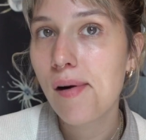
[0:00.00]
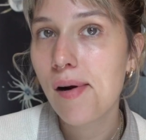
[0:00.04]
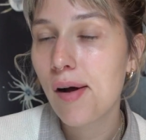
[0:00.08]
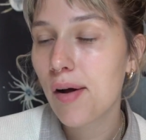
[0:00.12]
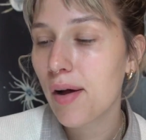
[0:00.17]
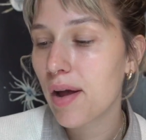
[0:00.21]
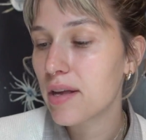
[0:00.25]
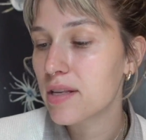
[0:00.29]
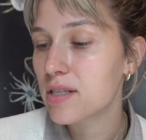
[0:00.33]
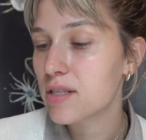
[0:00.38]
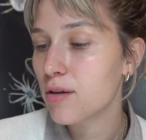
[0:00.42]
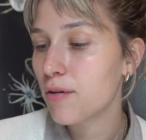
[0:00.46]

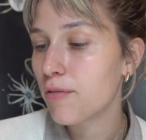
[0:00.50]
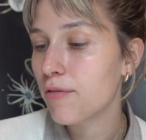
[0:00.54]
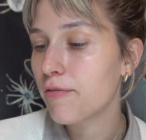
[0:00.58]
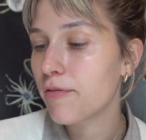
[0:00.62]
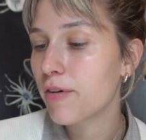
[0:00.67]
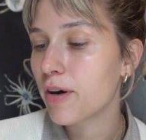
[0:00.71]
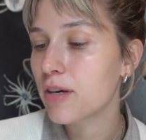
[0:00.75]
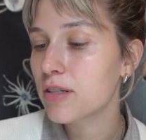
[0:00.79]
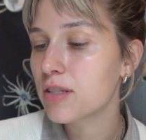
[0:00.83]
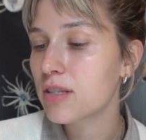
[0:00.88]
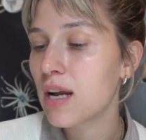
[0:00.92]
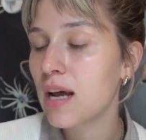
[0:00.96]
Okay, so
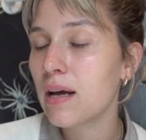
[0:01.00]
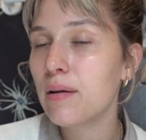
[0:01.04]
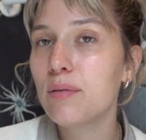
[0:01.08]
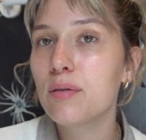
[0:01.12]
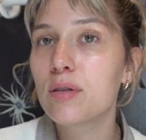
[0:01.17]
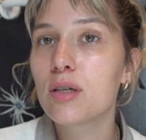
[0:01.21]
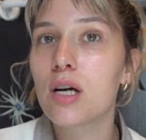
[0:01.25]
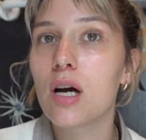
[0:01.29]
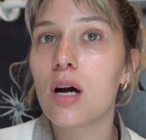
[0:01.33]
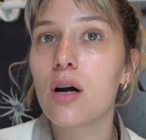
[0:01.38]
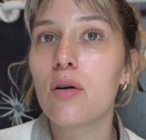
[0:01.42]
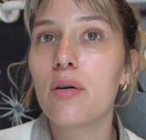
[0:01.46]
first I
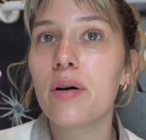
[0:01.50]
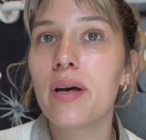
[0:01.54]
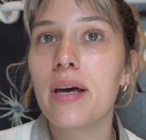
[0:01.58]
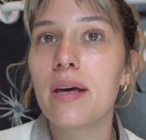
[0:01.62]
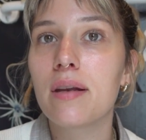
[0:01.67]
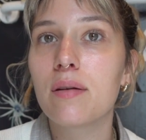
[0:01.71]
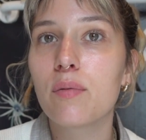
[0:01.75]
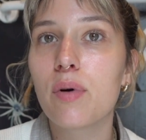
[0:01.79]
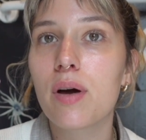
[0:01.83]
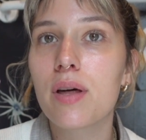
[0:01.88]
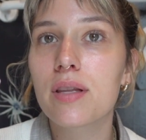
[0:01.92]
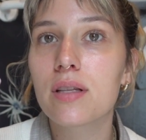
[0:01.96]
will go
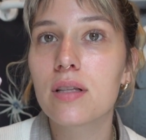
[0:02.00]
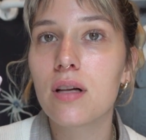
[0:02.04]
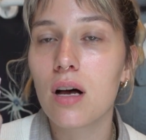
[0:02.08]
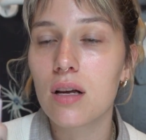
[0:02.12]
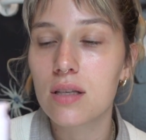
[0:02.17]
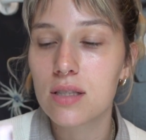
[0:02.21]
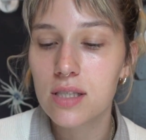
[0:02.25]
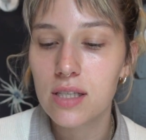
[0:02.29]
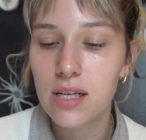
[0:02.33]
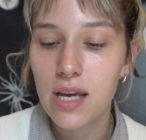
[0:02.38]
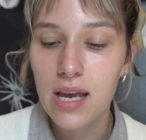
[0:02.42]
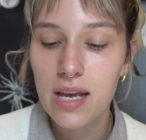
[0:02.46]
in with
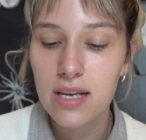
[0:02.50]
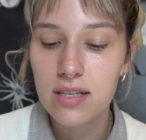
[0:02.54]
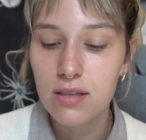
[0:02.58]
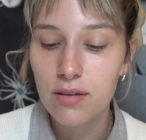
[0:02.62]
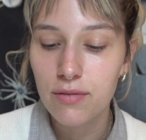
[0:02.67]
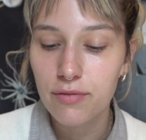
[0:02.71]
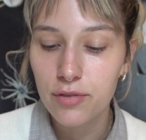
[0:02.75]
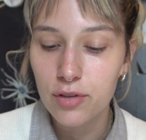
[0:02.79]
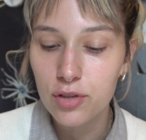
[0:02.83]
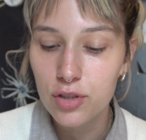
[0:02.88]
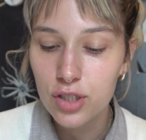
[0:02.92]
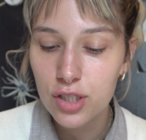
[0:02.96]

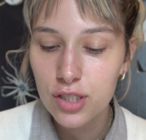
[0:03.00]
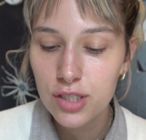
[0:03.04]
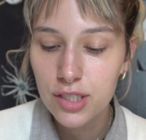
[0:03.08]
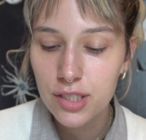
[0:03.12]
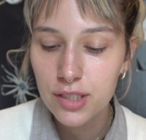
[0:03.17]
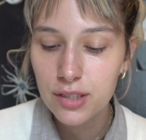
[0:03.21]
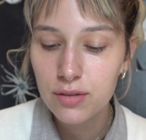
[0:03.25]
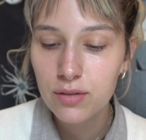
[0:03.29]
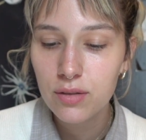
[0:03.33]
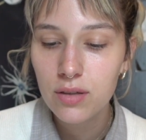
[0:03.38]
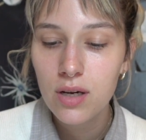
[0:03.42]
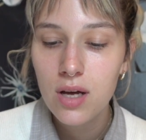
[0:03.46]
Glossier's Future
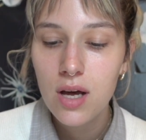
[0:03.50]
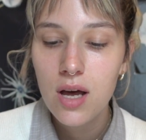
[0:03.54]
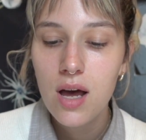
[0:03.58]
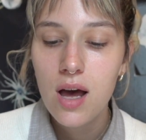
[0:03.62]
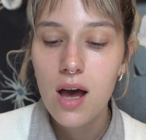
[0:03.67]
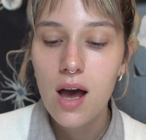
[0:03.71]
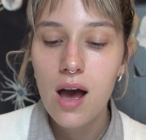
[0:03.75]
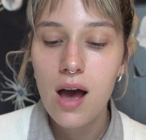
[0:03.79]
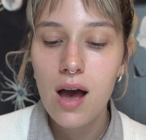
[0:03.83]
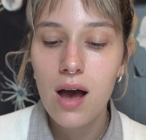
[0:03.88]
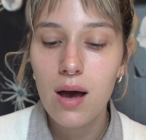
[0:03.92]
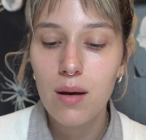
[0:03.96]
Dew.
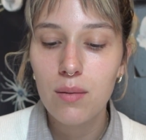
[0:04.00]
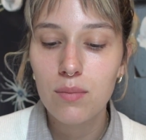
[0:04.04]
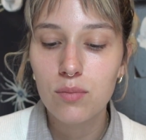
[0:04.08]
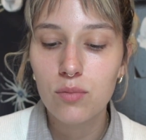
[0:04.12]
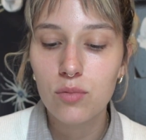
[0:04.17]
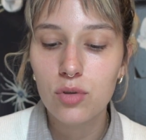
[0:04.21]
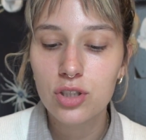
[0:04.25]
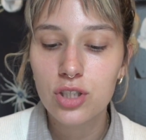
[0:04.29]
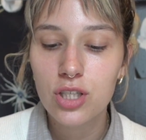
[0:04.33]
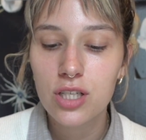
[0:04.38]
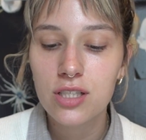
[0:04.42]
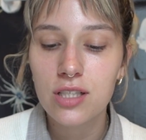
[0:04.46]

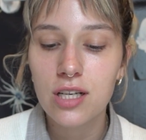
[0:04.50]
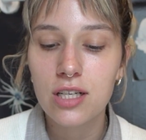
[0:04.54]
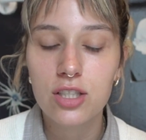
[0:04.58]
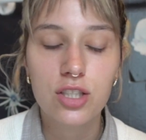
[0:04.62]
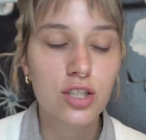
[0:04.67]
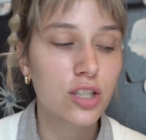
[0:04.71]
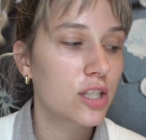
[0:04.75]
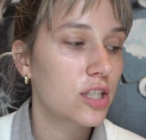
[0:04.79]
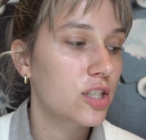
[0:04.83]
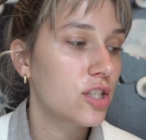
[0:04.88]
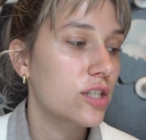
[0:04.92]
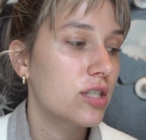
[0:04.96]
Which
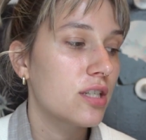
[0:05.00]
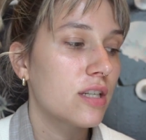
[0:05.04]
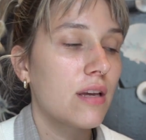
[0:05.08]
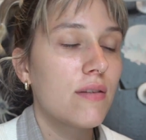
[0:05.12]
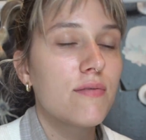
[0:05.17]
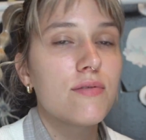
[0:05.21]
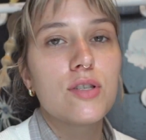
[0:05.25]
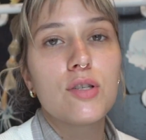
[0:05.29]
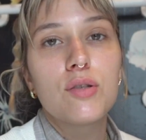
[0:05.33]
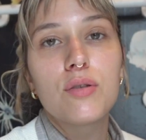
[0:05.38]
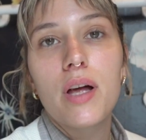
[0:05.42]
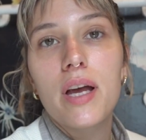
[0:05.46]
essentially just
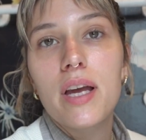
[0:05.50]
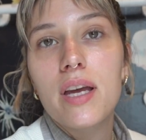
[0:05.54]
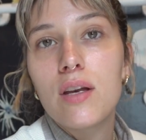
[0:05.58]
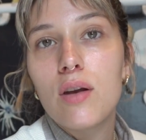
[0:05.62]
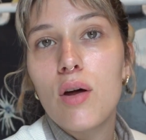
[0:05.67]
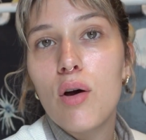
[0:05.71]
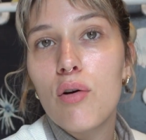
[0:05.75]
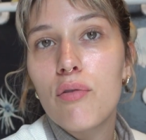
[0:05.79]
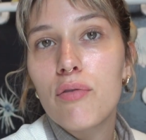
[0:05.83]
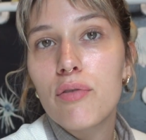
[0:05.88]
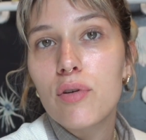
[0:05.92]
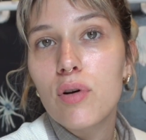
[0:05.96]
gives you like an
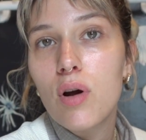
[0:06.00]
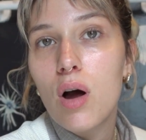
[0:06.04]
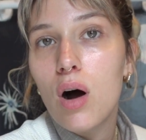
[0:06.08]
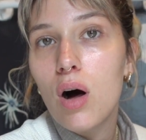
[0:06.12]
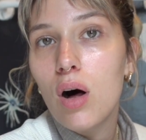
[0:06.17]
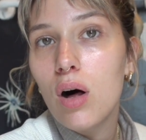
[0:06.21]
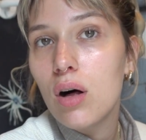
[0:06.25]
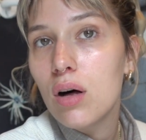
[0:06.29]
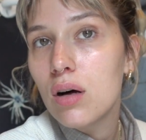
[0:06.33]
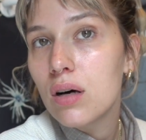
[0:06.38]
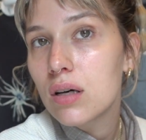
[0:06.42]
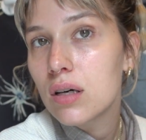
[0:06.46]

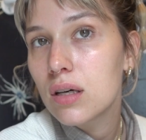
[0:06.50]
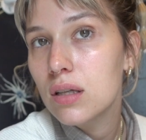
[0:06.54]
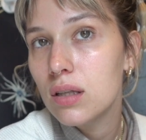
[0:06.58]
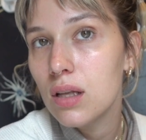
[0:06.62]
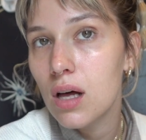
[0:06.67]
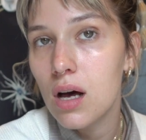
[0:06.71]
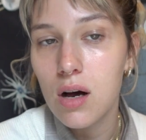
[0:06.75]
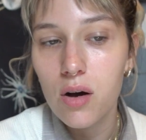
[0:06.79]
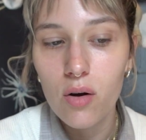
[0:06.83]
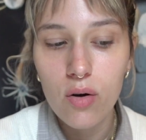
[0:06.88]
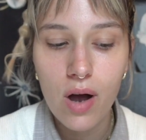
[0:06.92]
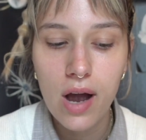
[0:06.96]
overall
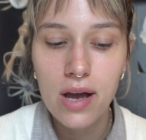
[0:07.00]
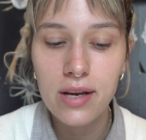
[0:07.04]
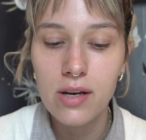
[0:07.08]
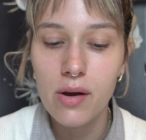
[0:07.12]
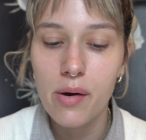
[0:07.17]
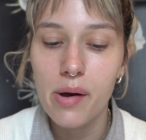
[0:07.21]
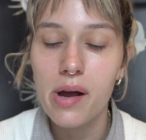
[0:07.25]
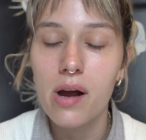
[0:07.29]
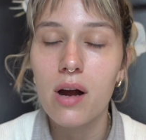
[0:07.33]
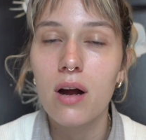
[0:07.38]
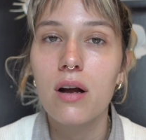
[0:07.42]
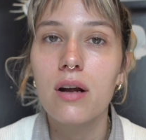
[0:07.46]
glow. I
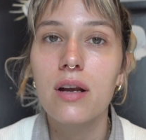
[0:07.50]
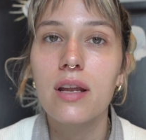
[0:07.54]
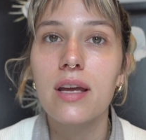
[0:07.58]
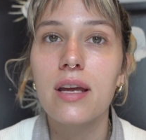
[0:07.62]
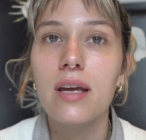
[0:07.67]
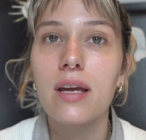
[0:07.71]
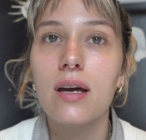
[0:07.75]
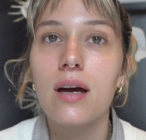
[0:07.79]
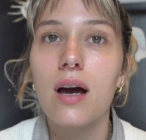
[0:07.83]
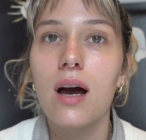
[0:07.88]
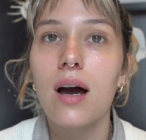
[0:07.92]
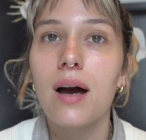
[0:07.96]
know I
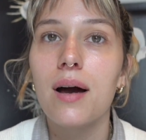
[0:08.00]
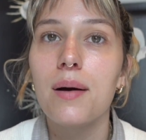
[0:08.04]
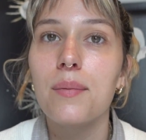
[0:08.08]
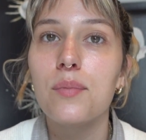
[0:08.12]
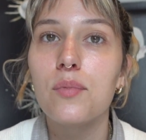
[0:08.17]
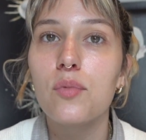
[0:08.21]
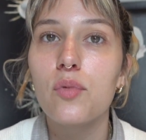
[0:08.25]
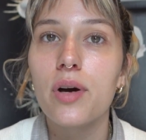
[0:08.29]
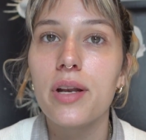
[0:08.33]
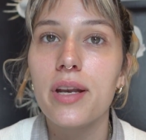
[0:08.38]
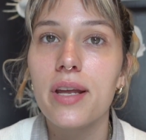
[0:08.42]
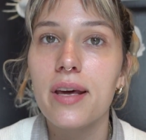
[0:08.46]
already
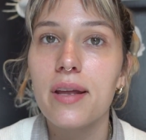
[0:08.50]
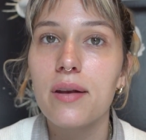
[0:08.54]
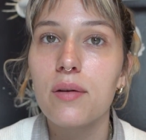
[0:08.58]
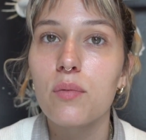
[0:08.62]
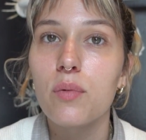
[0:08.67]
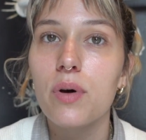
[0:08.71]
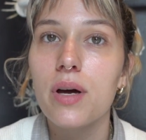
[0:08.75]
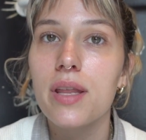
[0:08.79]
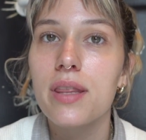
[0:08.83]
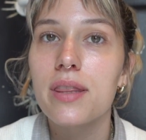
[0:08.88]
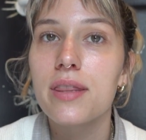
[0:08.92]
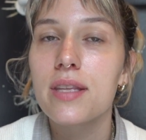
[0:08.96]
went
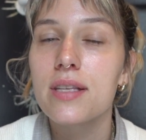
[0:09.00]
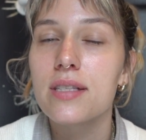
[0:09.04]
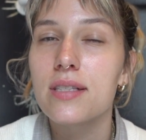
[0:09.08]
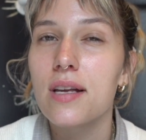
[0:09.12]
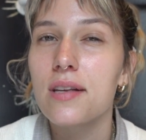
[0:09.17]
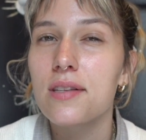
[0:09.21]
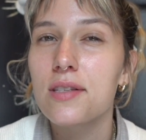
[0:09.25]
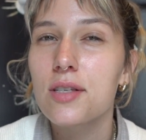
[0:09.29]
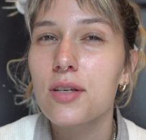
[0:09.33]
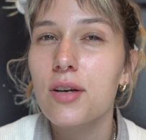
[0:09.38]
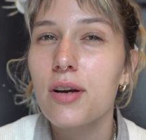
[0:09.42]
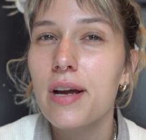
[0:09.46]
in with the
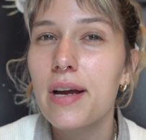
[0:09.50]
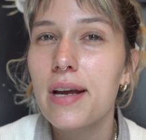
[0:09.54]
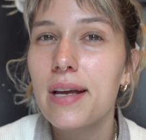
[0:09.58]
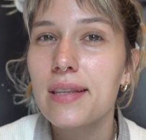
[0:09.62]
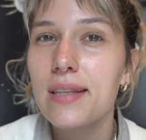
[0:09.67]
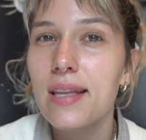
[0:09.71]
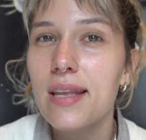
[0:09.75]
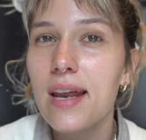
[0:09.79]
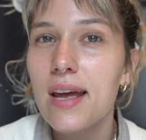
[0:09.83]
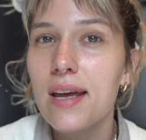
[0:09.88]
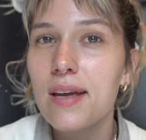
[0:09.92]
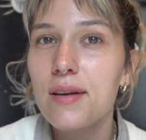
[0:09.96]

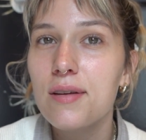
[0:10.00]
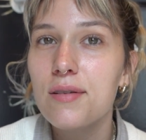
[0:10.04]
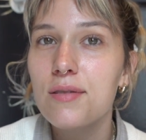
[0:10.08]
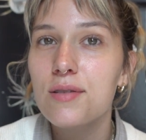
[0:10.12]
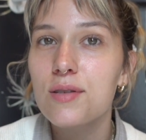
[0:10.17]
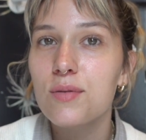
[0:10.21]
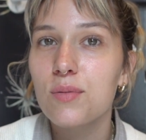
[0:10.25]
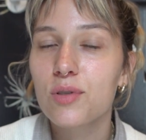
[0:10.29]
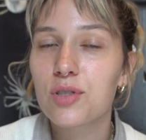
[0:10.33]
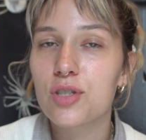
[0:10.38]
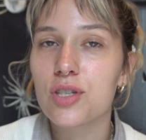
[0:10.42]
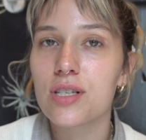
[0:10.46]
sunscreen that I
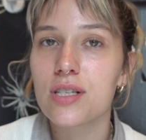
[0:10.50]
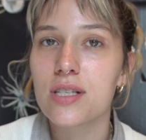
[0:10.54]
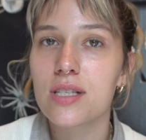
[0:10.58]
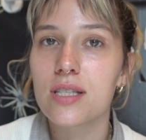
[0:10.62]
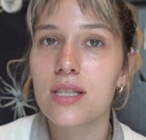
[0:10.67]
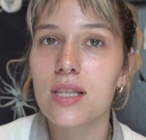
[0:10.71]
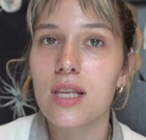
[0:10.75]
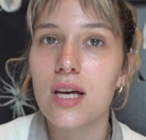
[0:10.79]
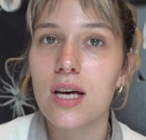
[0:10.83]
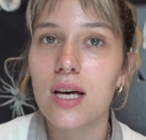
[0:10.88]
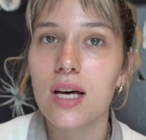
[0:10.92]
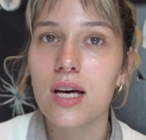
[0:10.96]
use, which
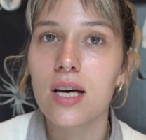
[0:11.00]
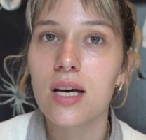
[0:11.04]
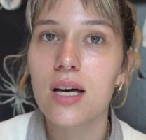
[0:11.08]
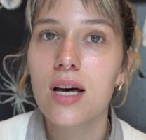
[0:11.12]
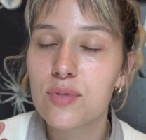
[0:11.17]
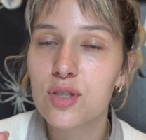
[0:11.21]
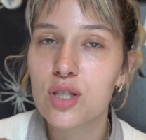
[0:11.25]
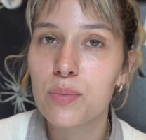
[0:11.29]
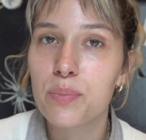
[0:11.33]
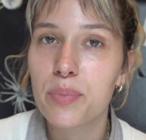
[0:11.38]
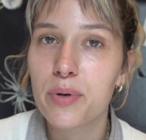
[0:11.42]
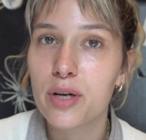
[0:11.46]
is the
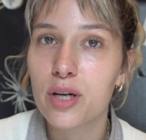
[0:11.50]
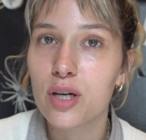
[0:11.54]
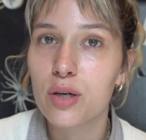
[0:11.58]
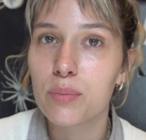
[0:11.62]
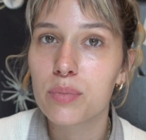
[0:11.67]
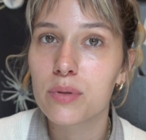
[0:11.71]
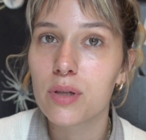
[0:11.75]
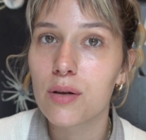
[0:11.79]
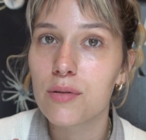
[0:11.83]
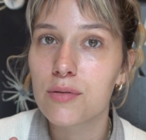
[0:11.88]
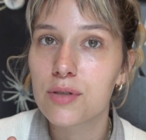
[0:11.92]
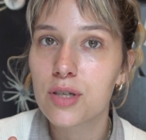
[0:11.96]
Super
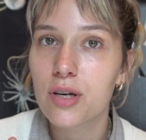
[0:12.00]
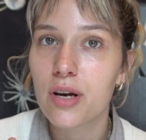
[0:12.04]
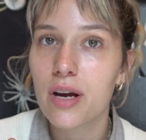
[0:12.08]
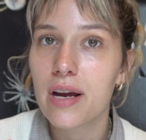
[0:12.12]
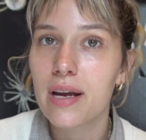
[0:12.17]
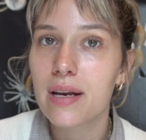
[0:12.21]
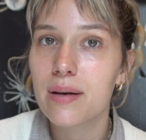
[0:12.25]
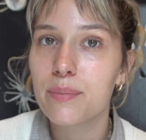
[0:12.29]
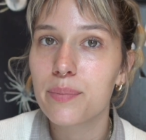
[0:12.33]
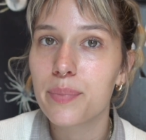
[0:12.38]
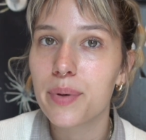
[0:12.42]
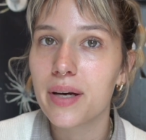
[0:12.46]
Goop Glow
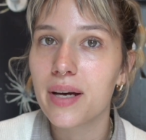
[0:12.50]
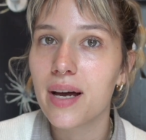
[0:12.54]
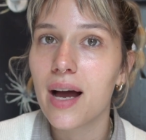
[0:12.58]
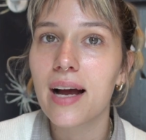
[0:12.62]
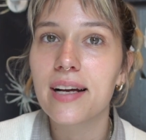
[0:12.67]
Screen, but